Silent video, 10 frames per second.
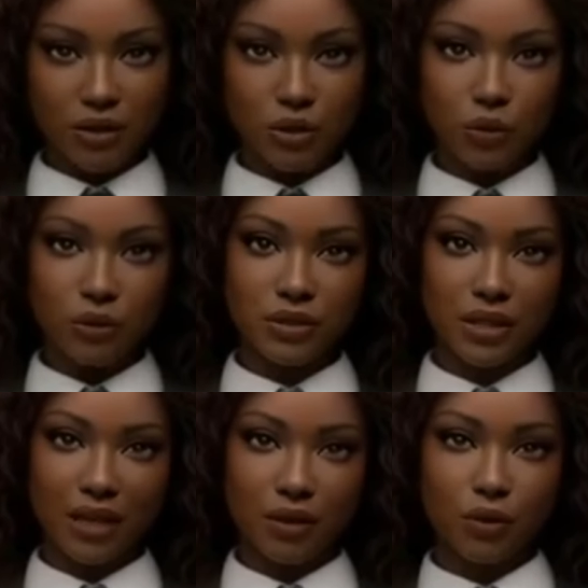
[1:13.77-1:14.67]
Tools
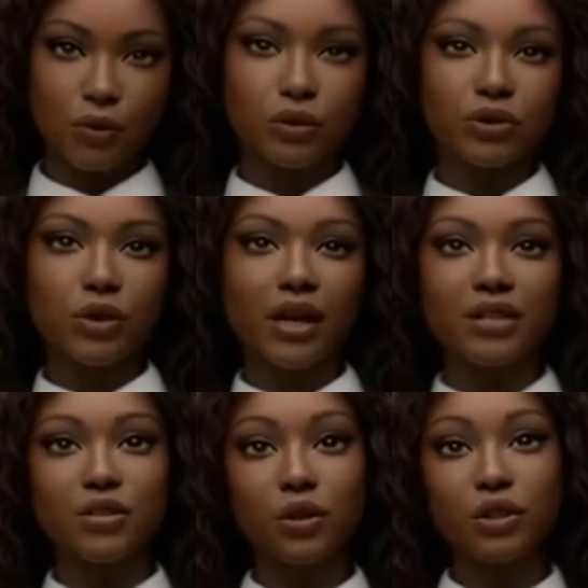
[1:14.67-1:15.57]
like Google
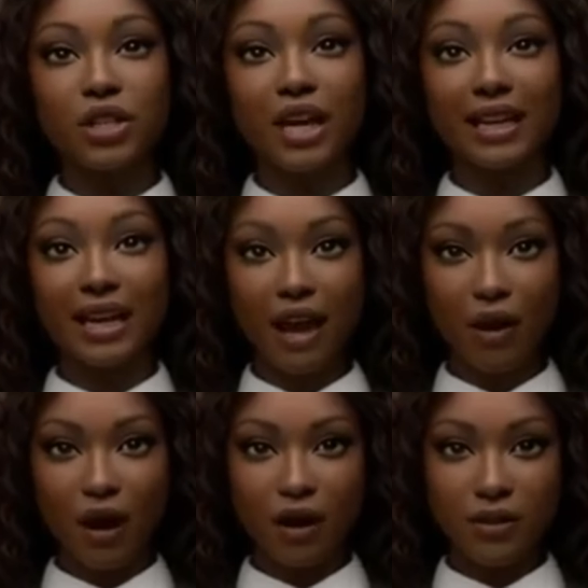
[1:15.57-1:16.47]
Trends or checking
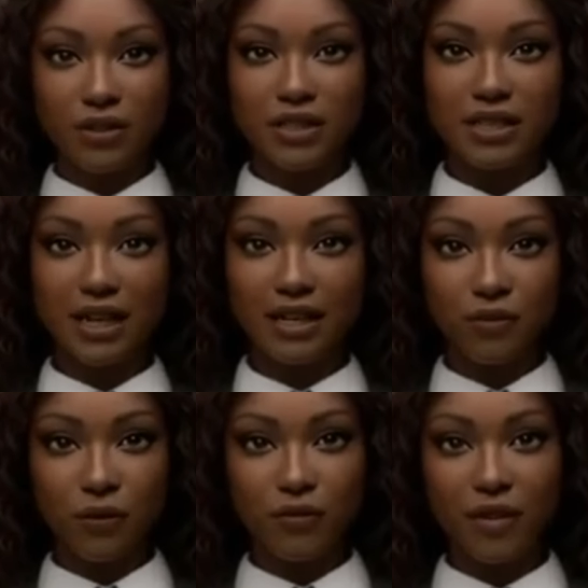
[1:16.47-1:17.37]
out other
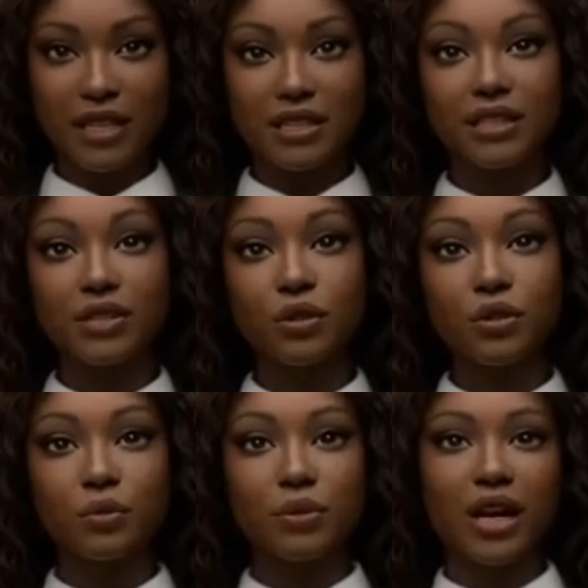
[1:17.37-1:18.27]
successful faceless
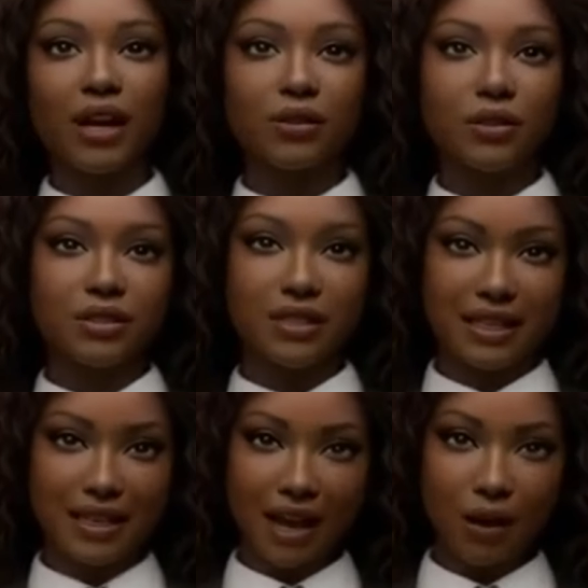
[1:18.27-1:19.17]
YouTube channels
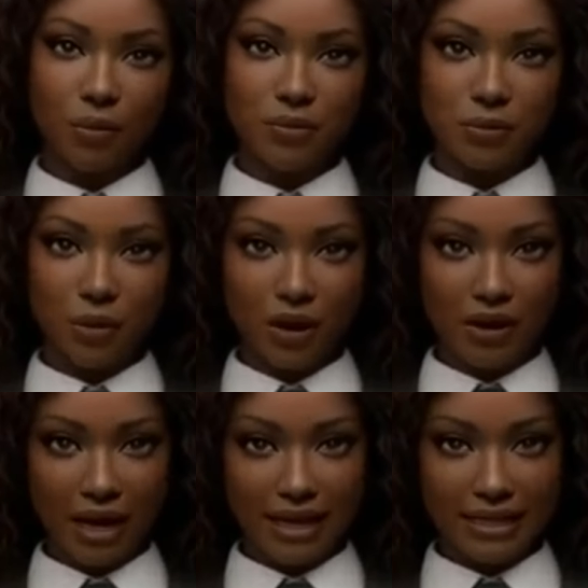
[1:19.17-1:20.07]
can help
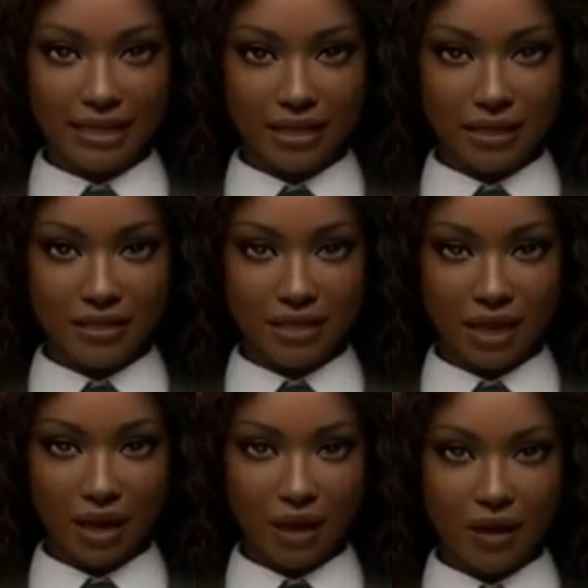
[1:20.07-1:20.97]
spark ideas.
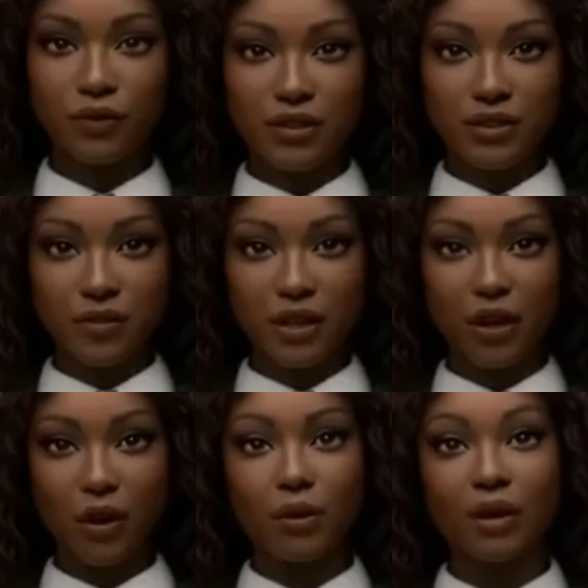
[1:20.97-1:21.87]
For this
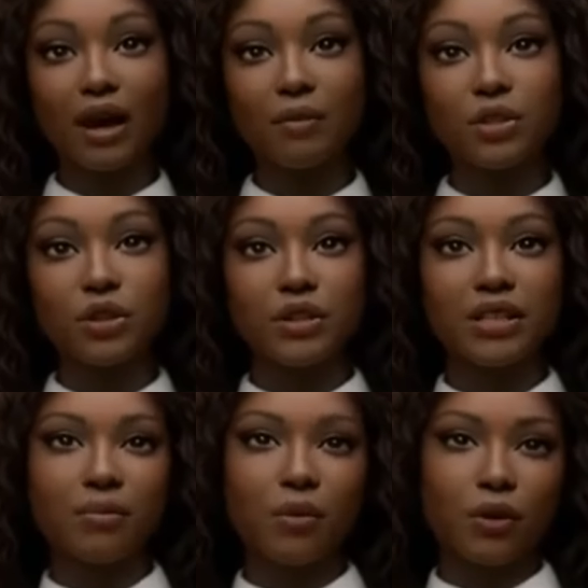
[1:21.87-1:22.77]
video, I'm
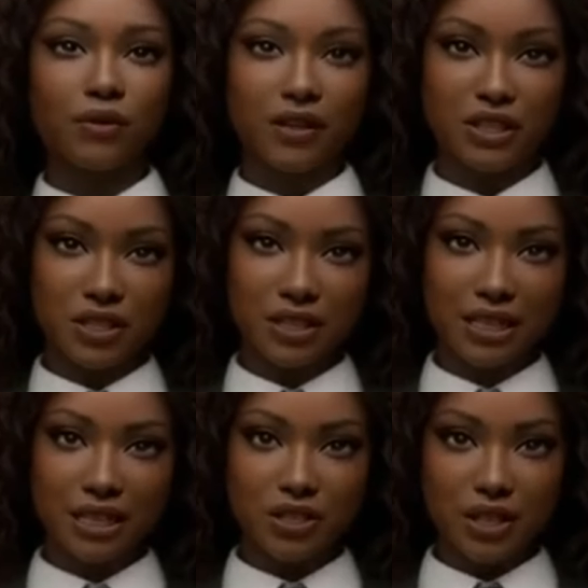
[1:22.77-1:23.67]
choosing the
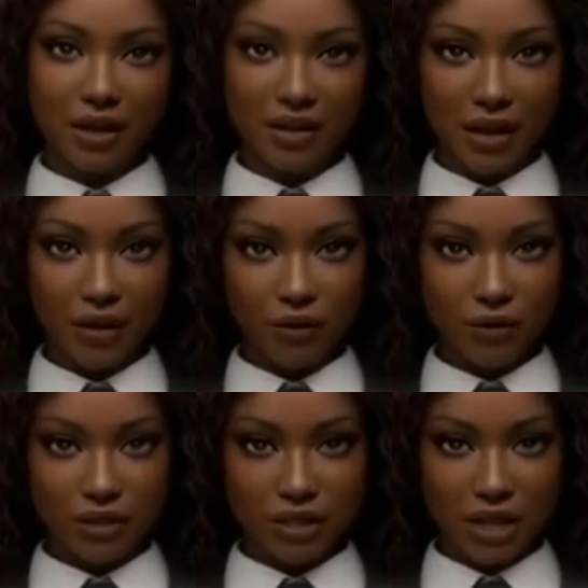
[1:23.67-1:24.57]
motivation niche. I'll head
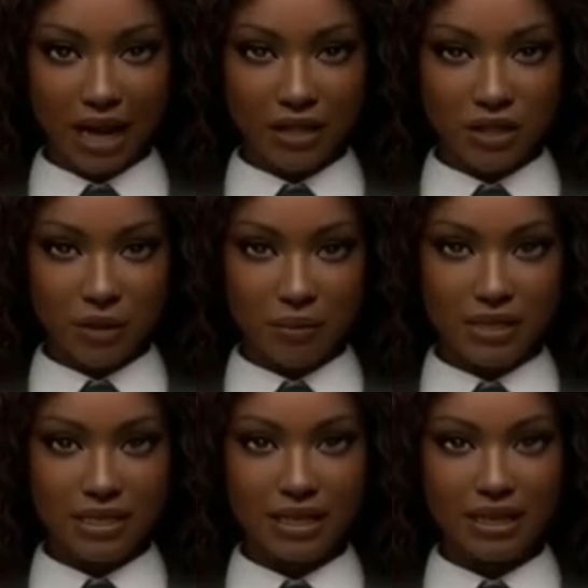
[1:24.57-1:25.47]
over to
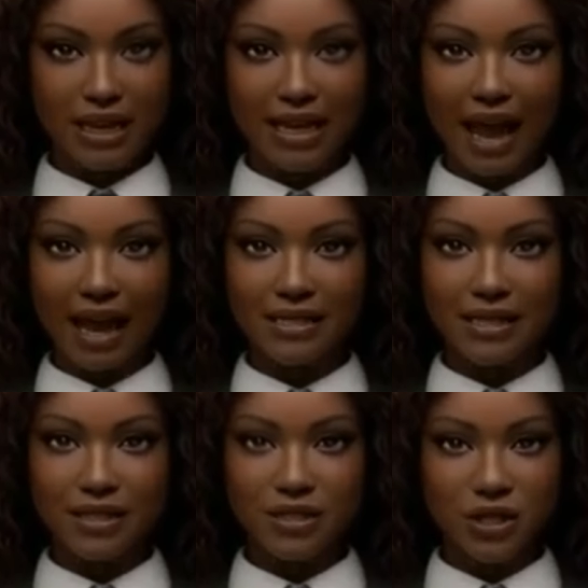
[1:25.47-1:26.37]
ChatGPT and
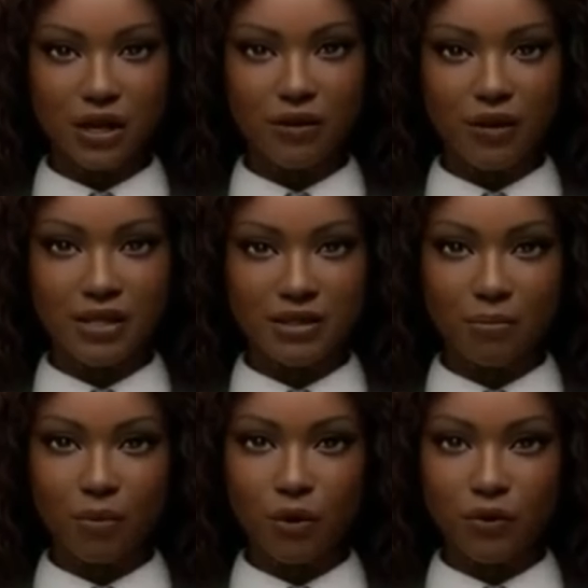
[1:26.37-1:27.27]
ask it to generate
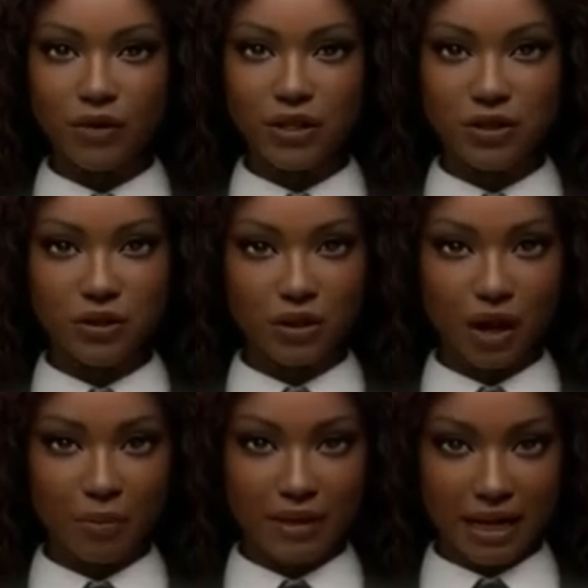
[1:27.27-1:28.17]
some motivational
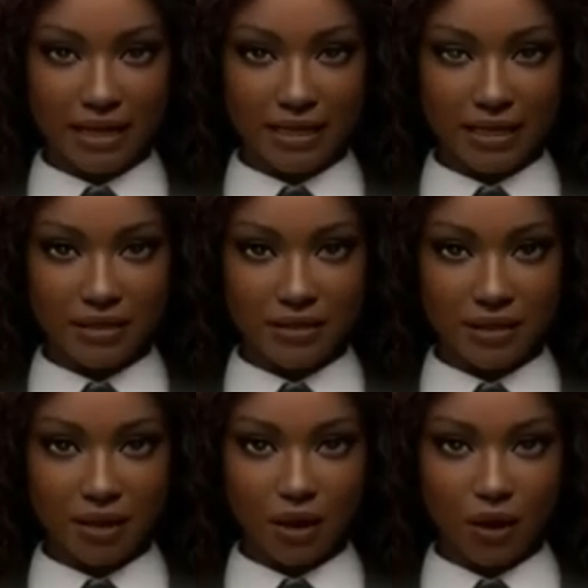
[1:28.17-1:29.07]
topic
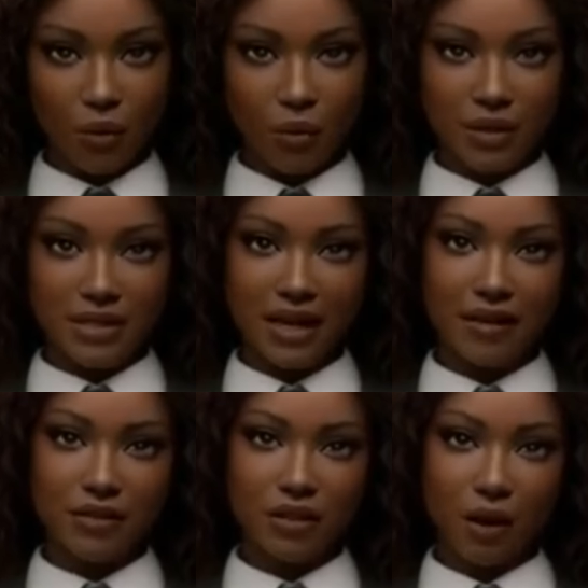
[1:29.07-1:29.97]
ideas. Once I
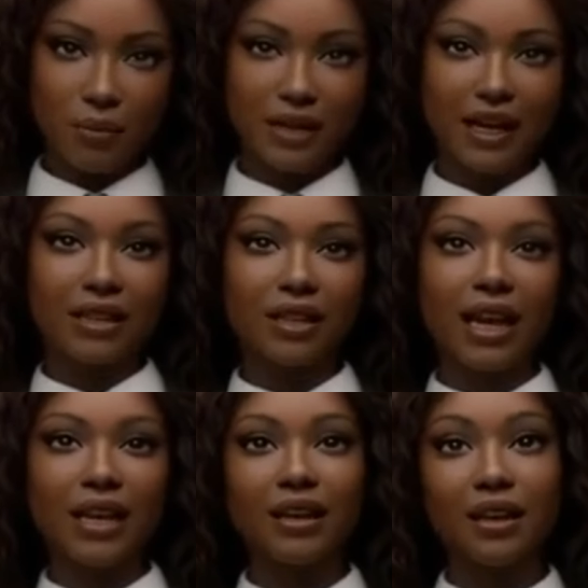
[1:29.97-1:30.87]
have a topic I
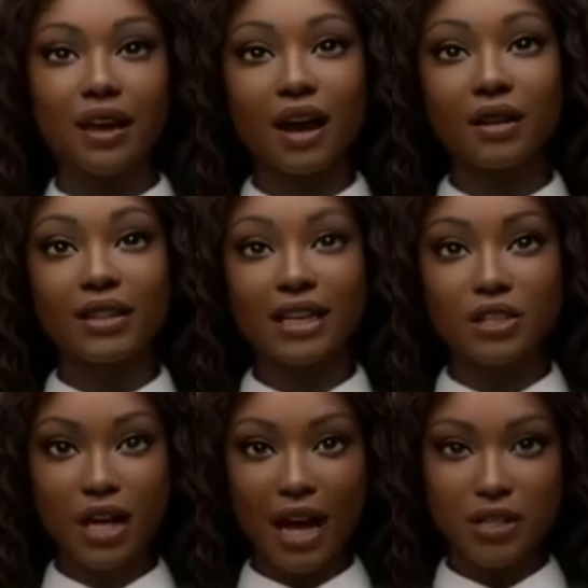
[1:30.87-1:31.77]
like, I'll get
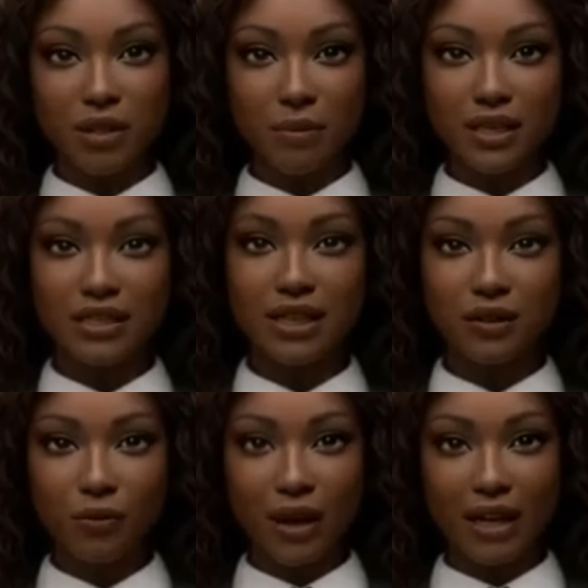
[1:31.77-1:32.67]
ChatGPT
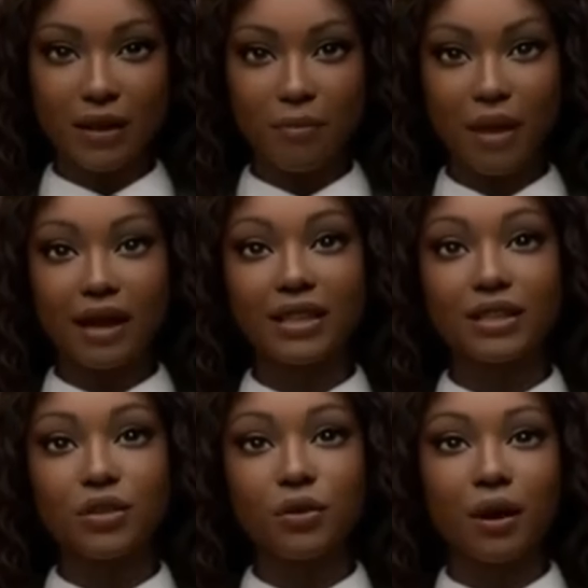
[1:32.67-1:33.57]
to write a
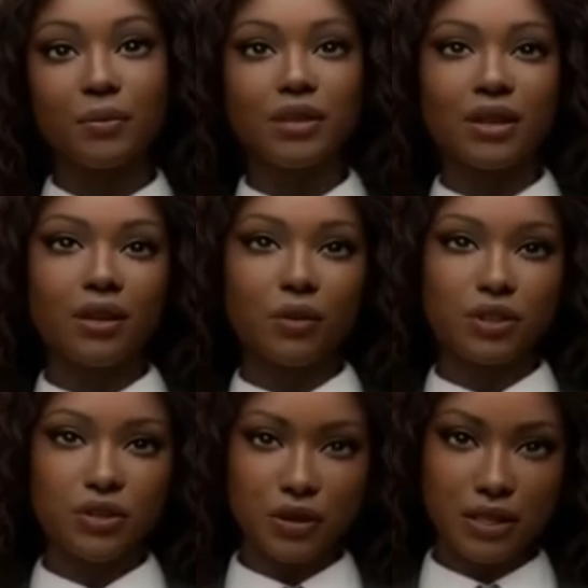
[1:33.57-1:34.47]
compelling script,
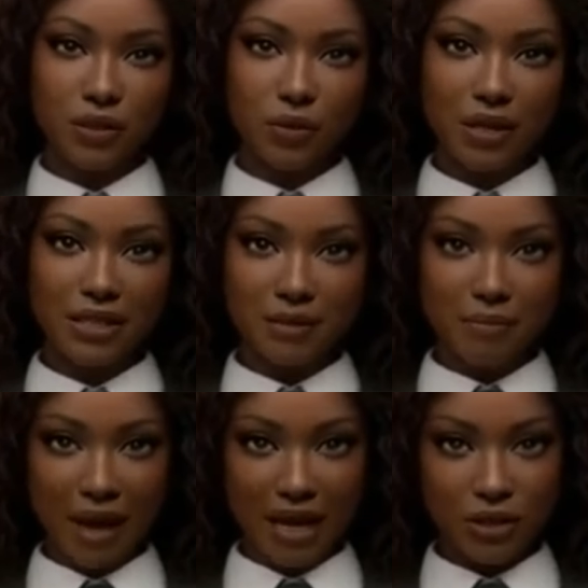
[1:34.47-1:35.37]
which you can tweak to
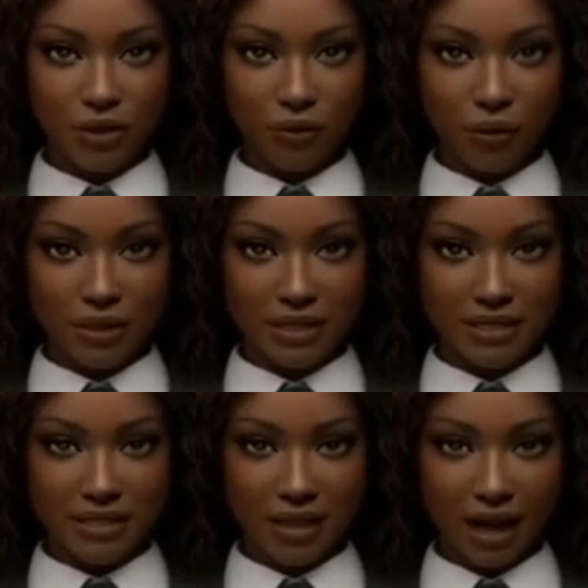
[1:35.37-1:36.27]
match your voice
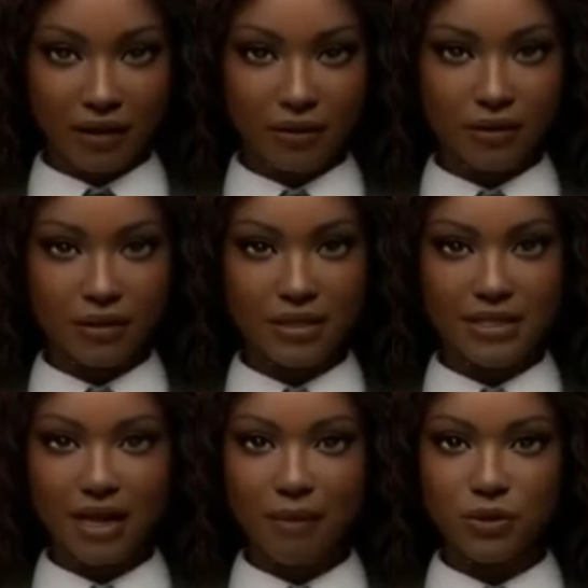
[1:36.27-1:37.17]
and style.
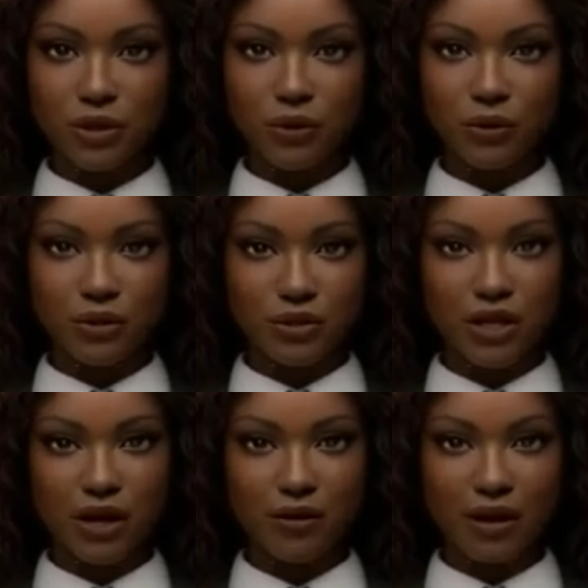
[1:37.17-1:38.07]
Step 2.
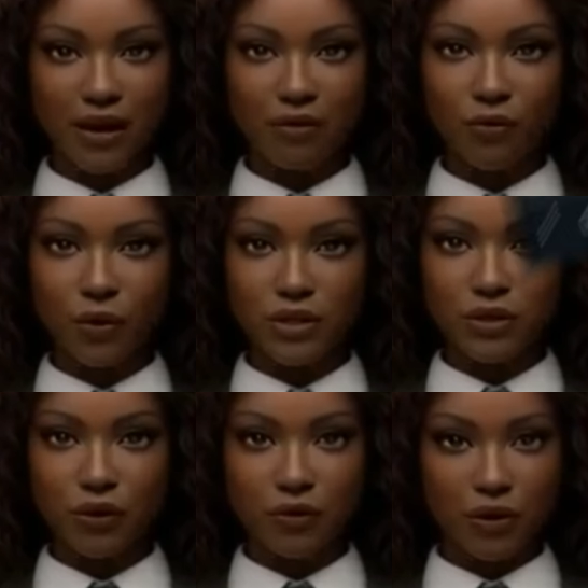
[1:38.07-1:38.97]
Generate a
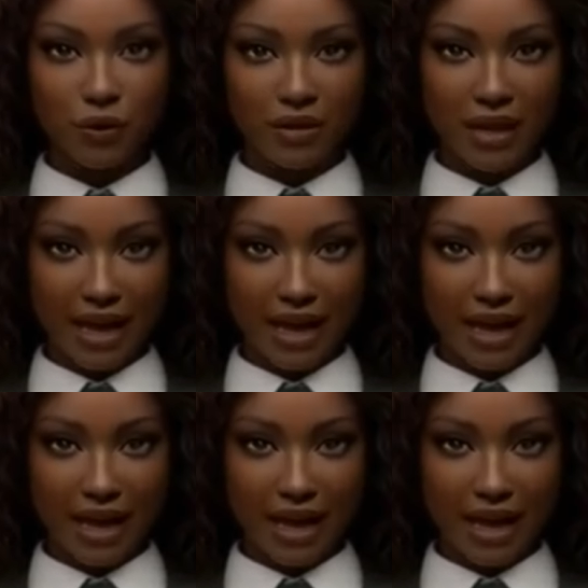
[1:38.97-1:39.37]
voiceover with